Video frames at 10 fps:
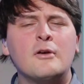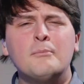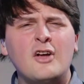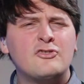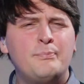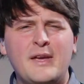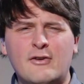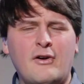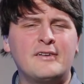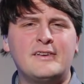It's a much
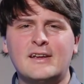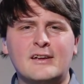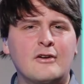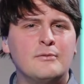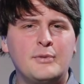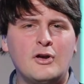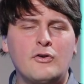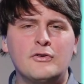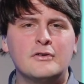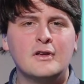bigger idea going
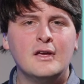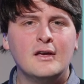beyond